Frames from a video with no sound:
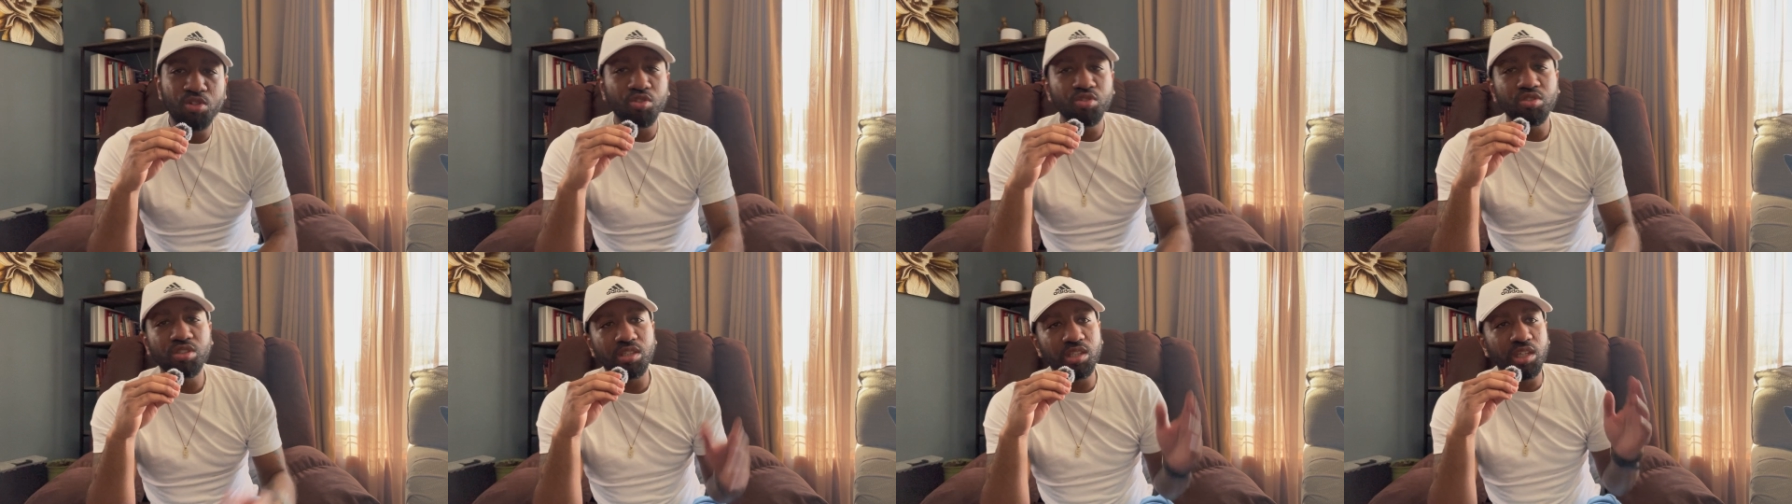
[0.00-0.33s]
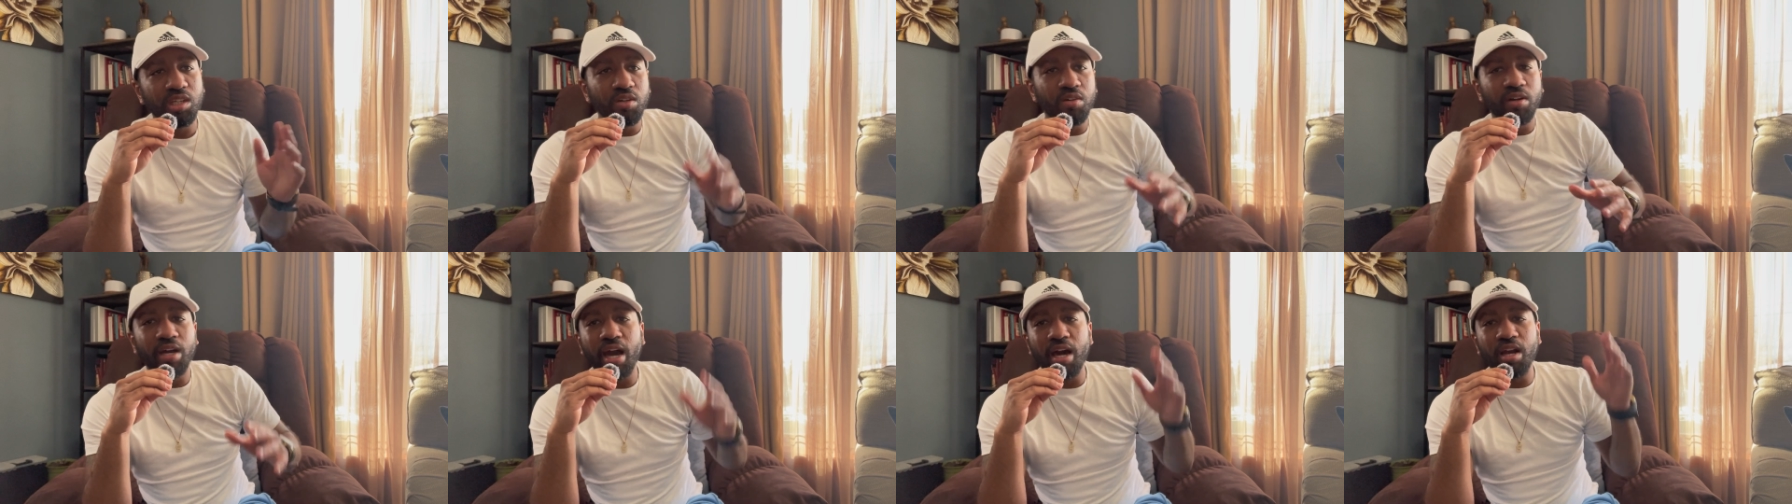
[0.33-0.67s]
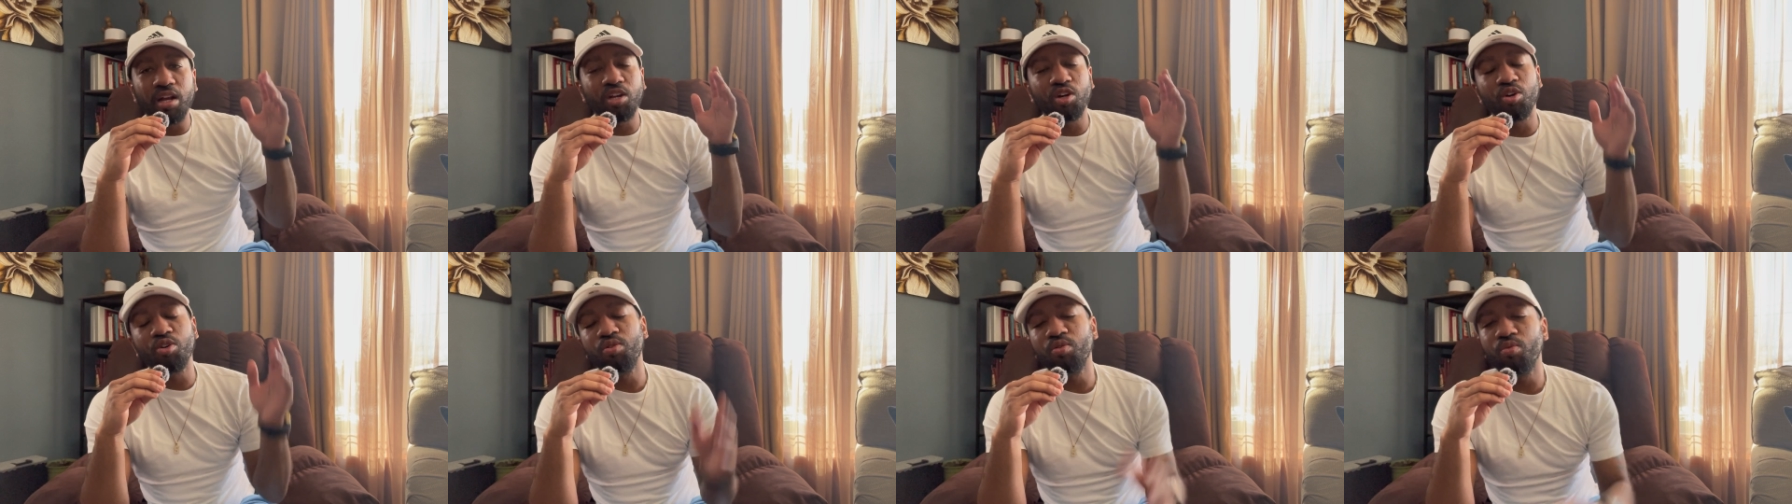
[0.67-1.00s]
You still gotta
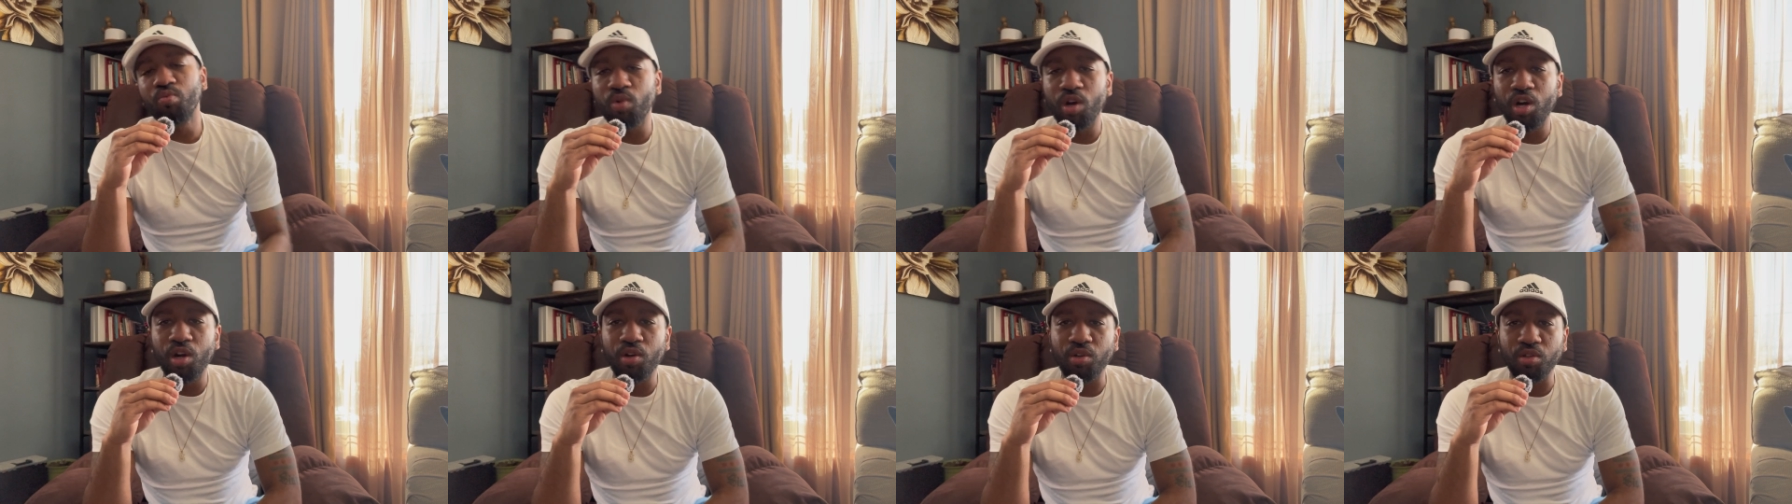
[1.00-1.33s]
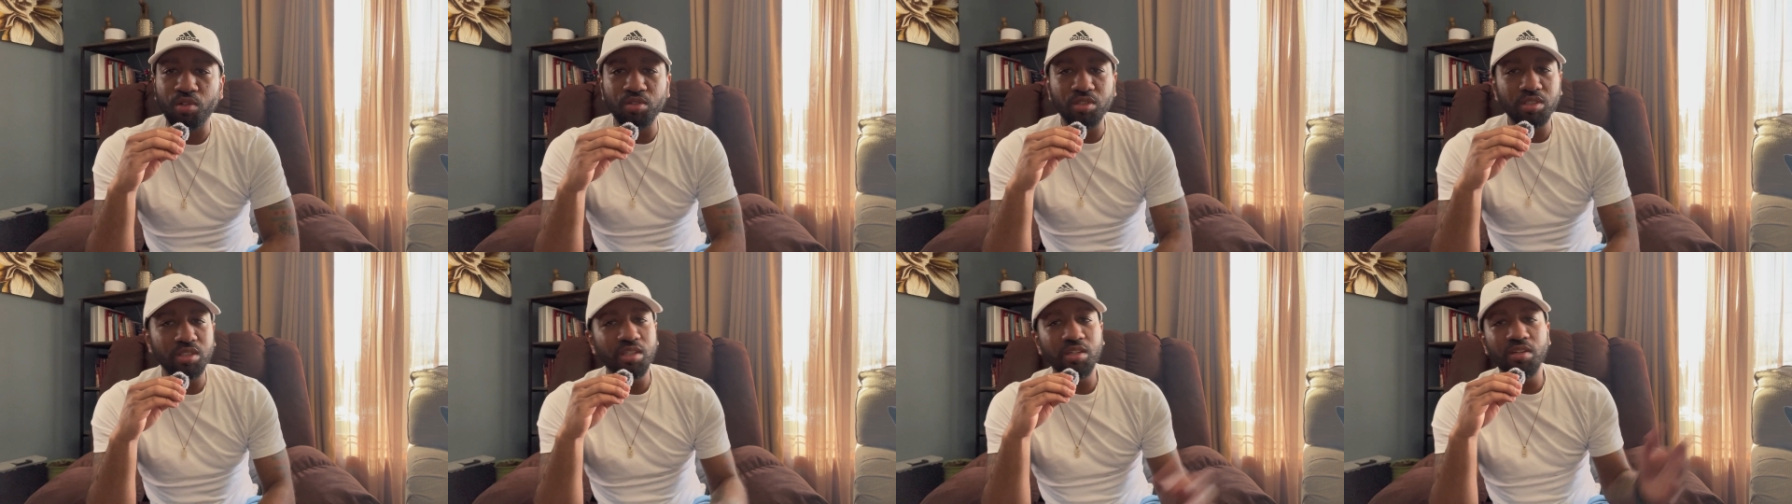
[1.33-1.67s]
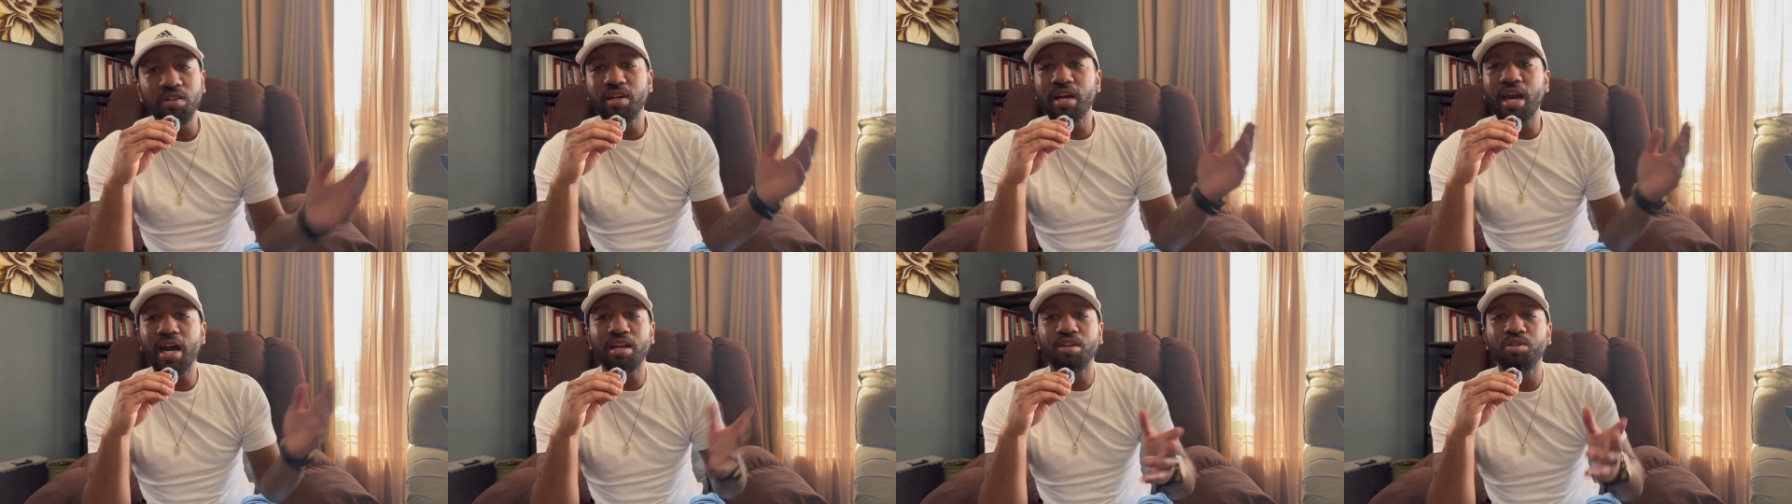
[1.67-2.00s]
go to work. You still
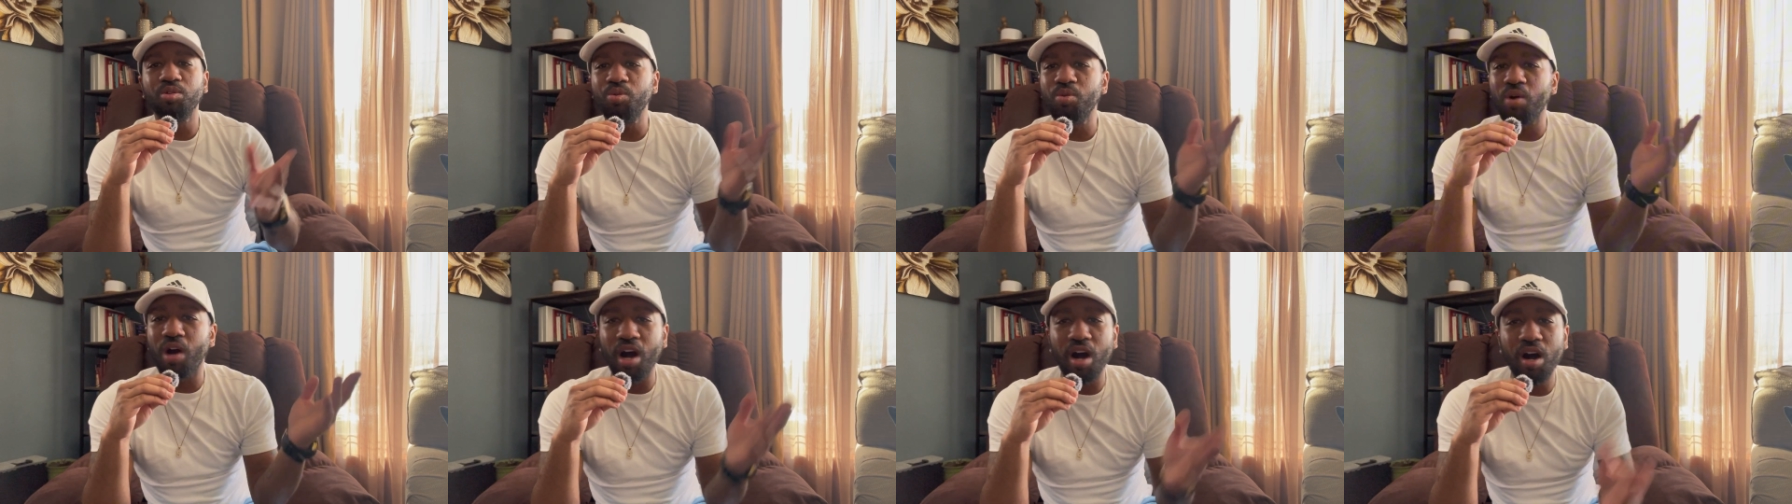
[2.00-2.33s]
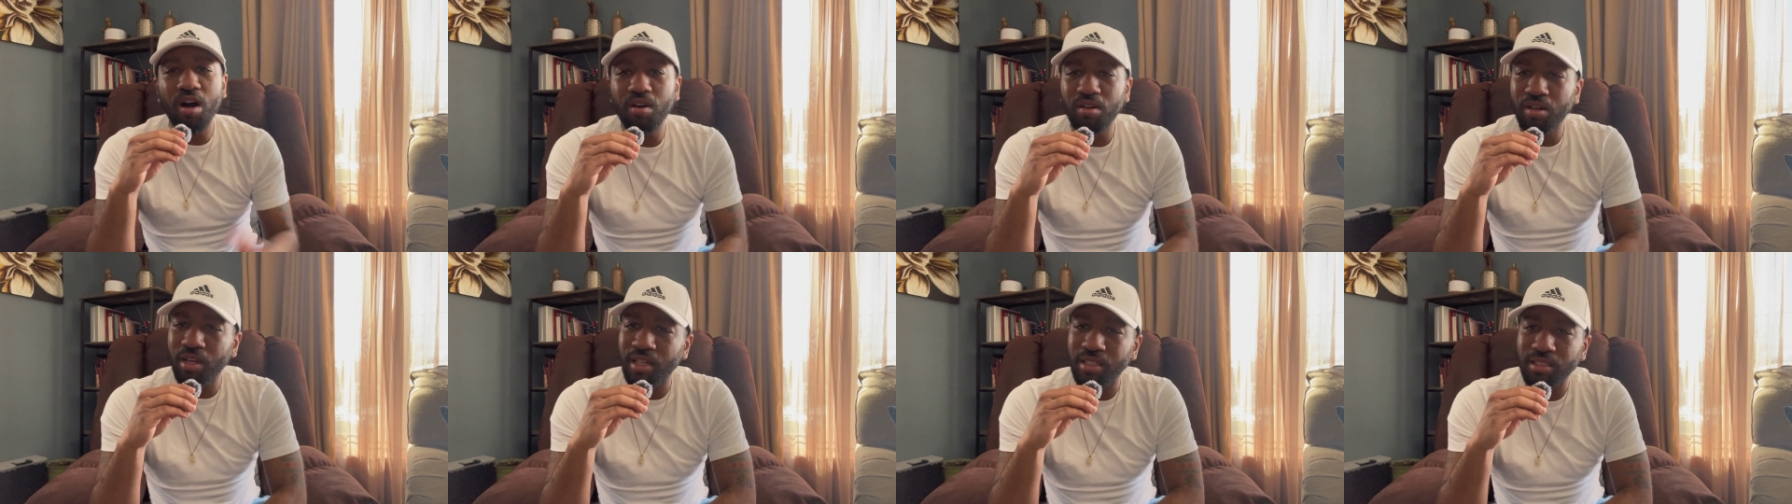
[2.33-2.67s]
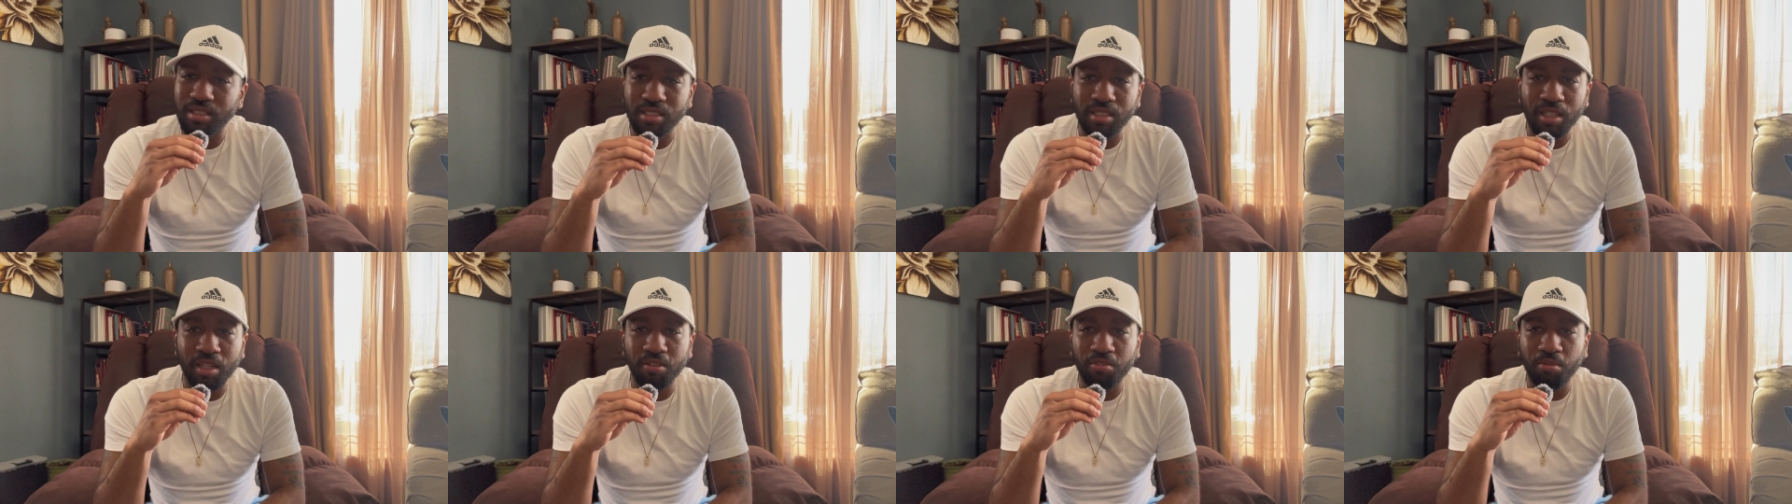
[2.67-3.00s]
gotta do all that
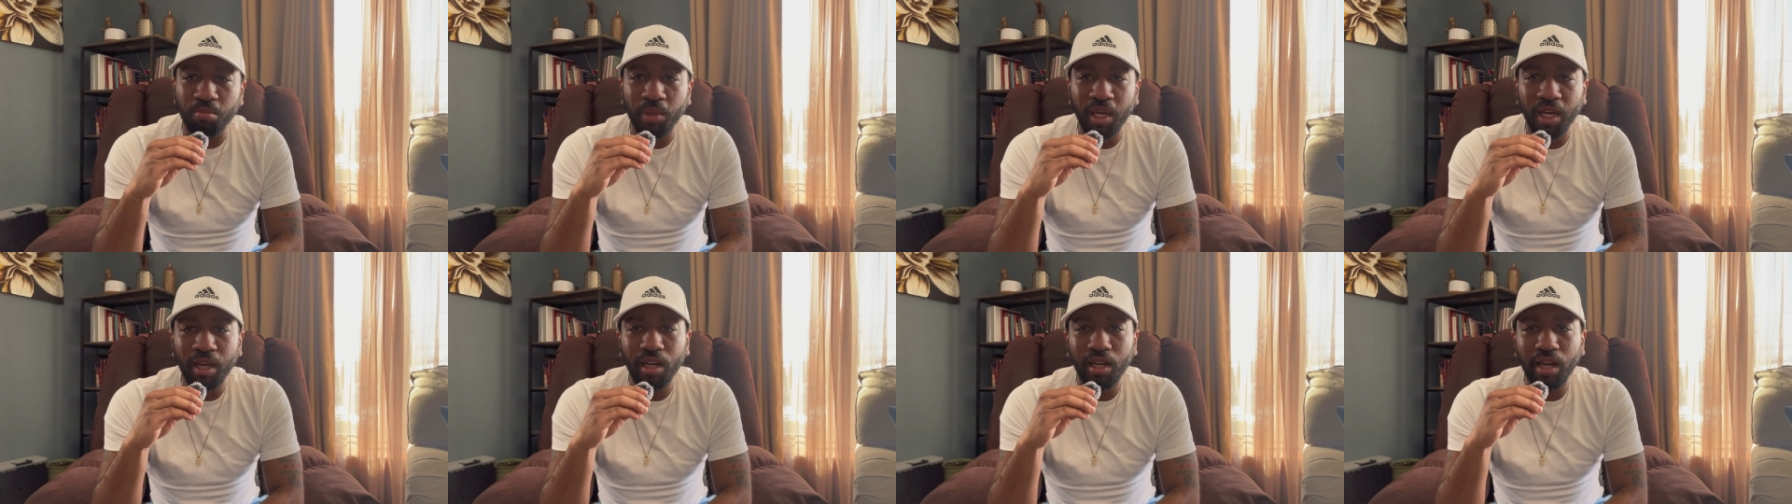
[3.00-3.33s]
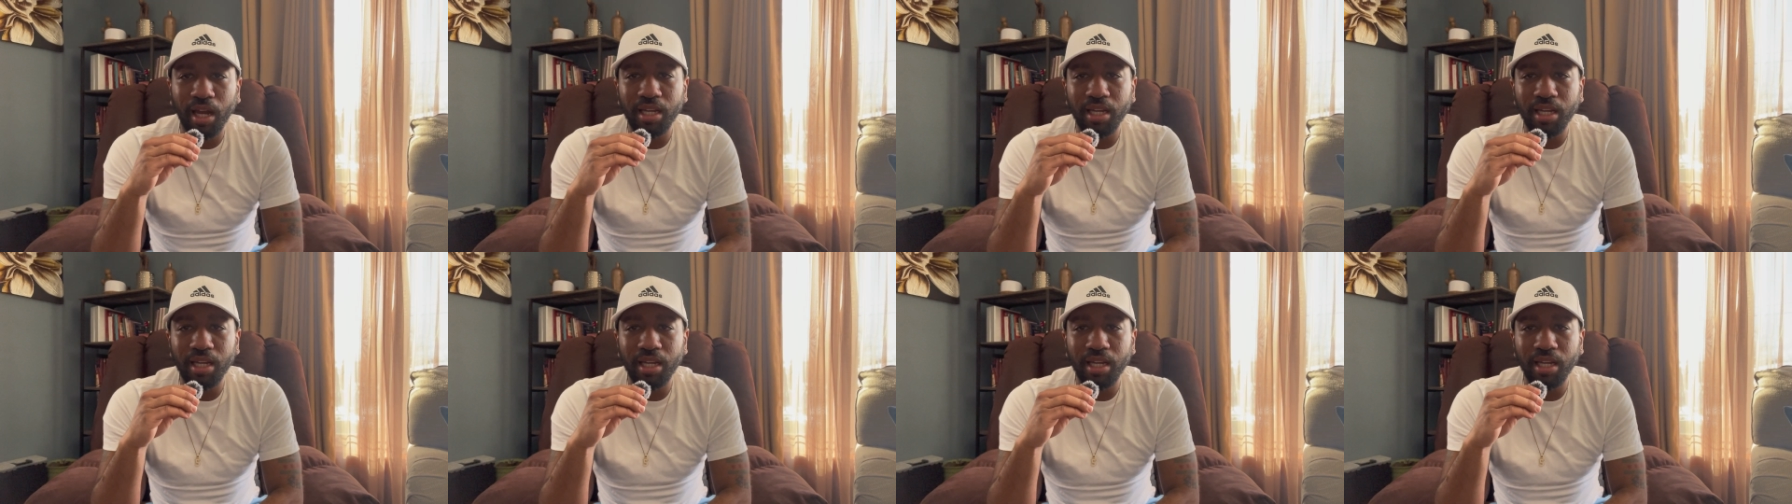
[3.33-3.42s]
stuff, man.